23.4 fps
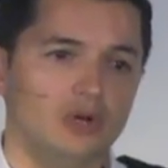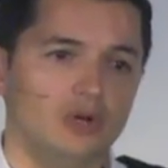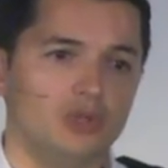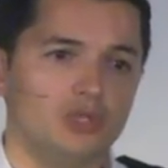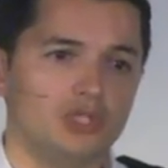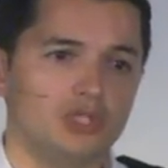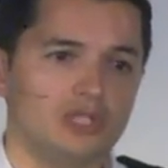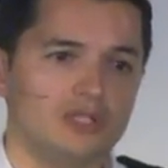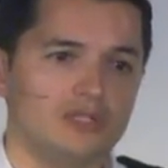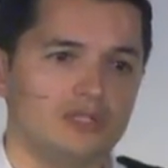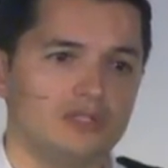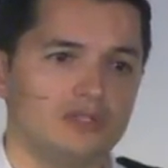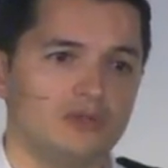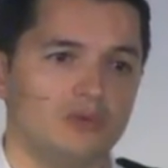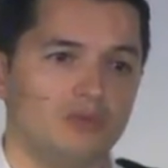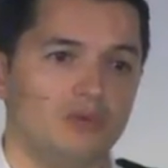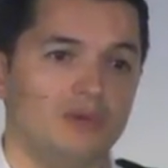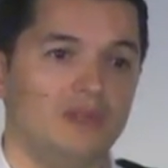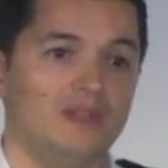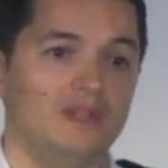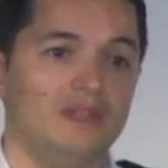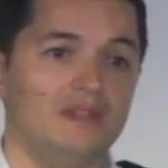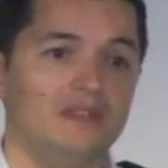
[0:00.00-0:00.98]
of the oceans
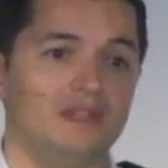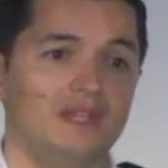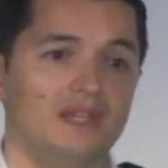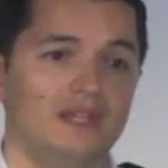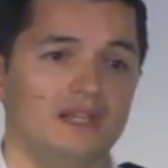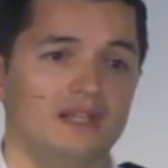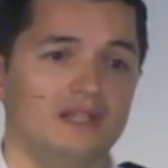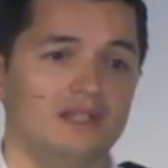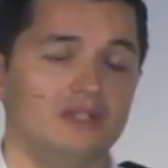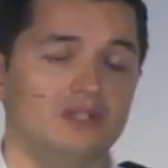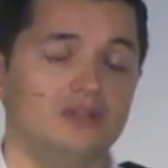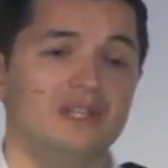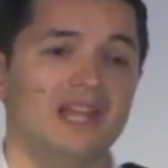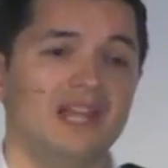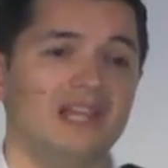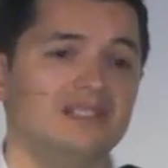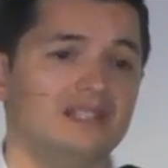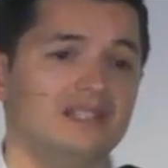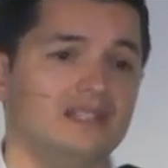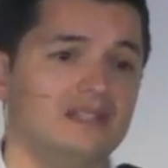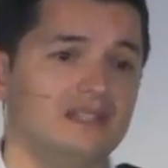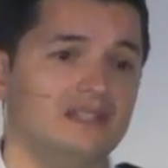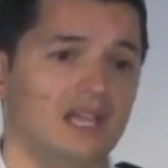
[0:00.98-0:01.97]
within the
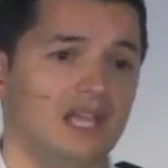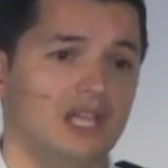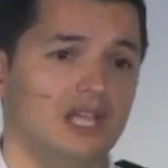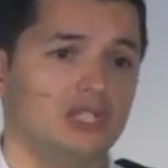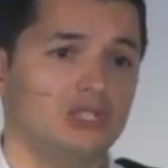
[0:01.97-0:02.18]
United